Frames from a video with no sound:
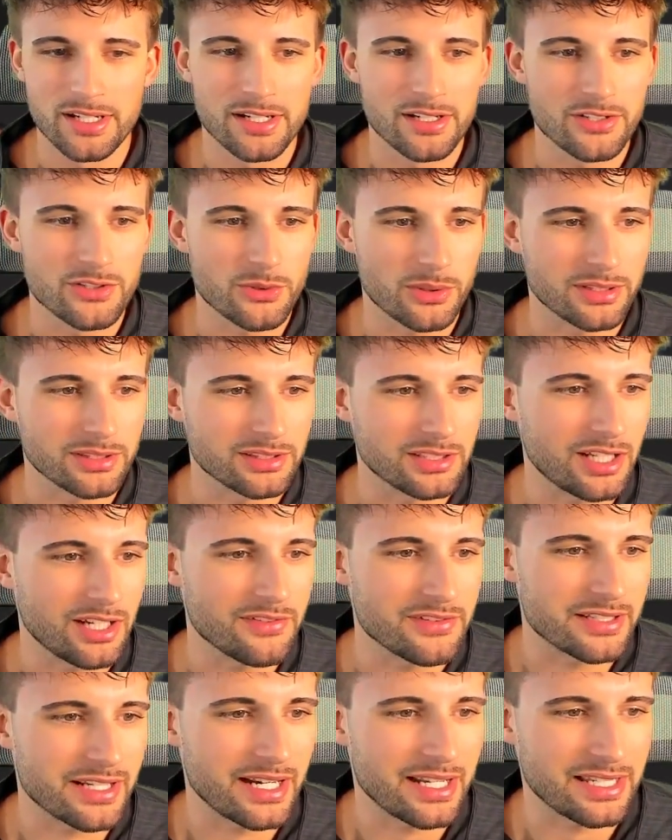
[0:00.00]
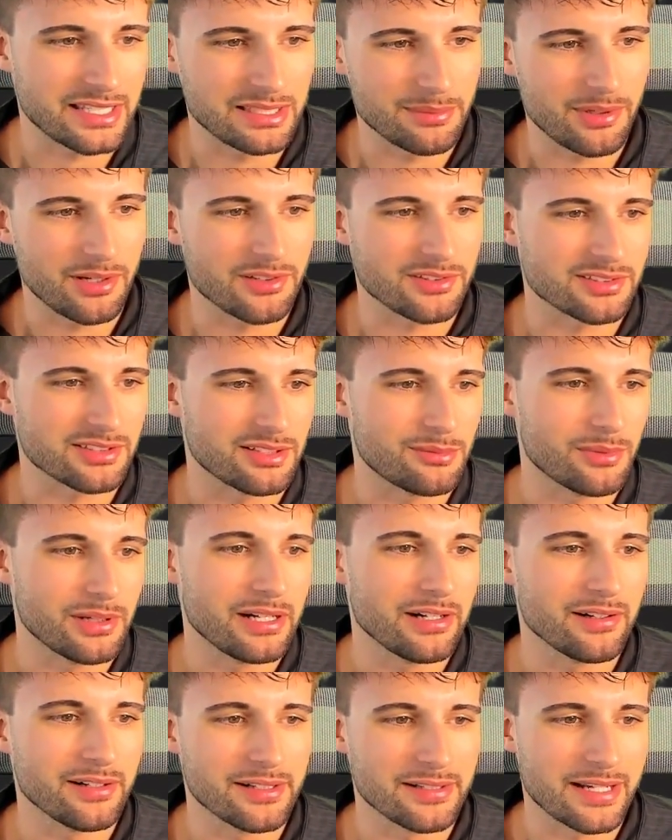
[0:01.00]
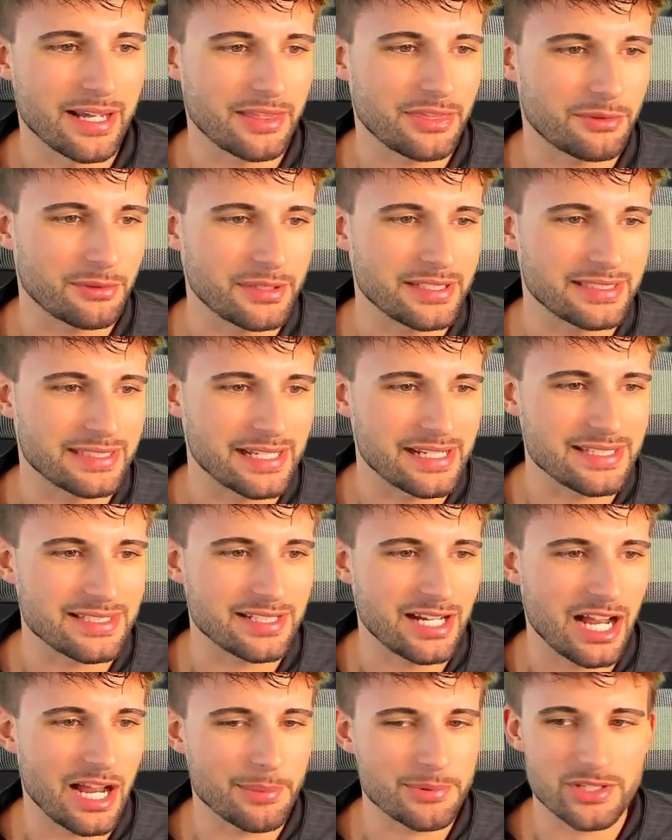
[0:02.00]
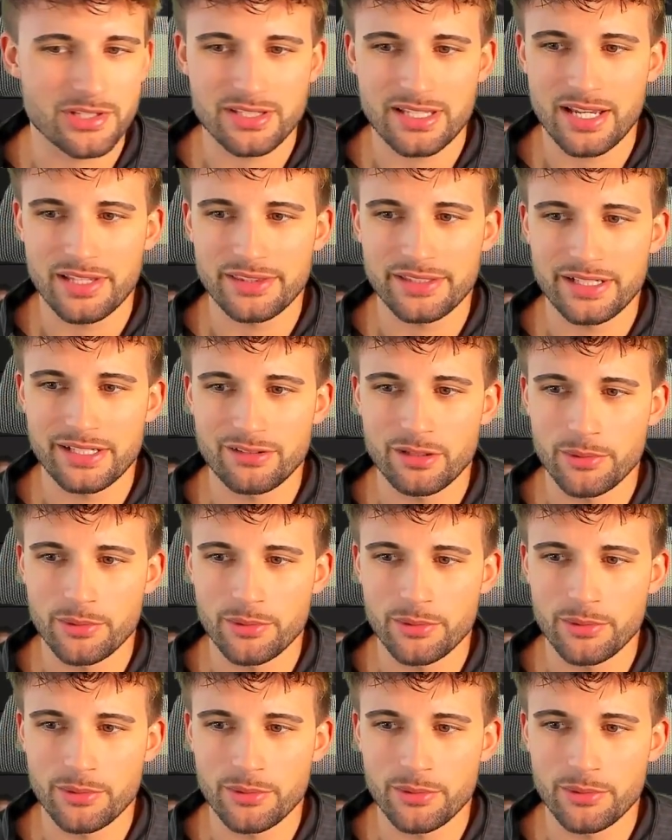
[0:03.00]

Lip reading: Jordan Love's got to get the ball somewhere. And you got 3 decent options out there.